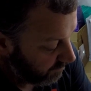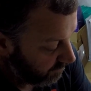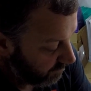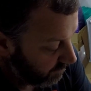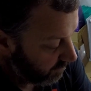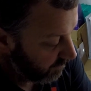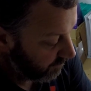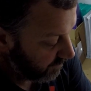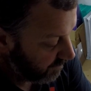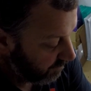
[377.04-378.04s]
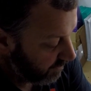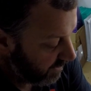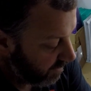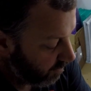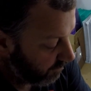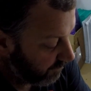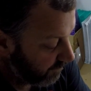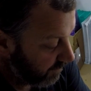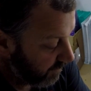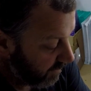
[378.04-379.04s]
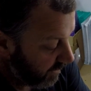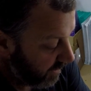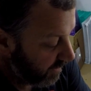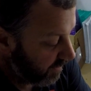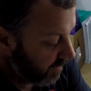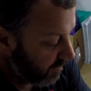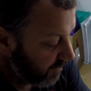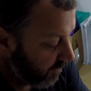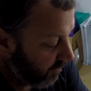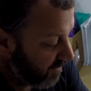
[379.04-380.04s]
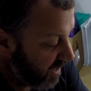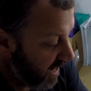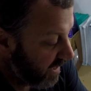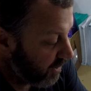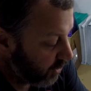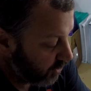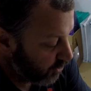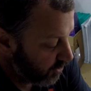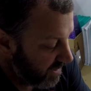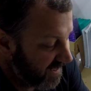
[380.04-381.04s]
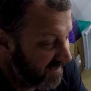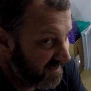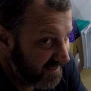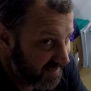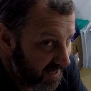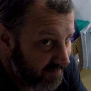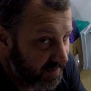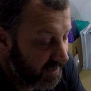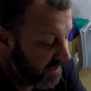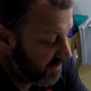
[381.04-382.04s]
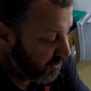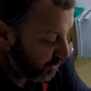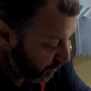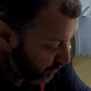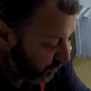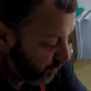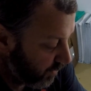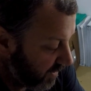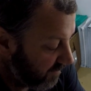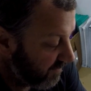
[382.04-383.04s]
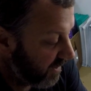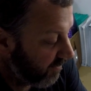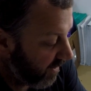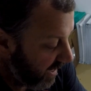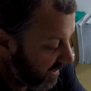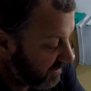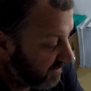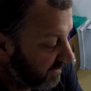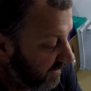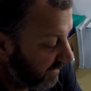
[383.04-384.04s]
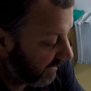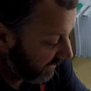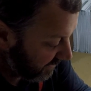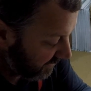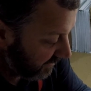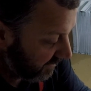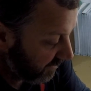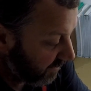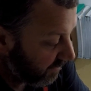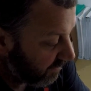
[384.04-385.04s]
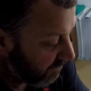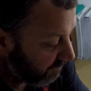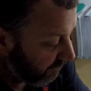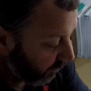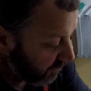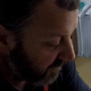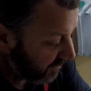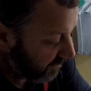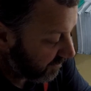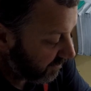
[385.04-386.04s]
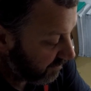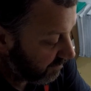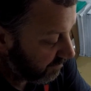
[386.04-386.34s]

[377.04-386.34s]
All right, we turn that off, and there are 972 that are actually listed versus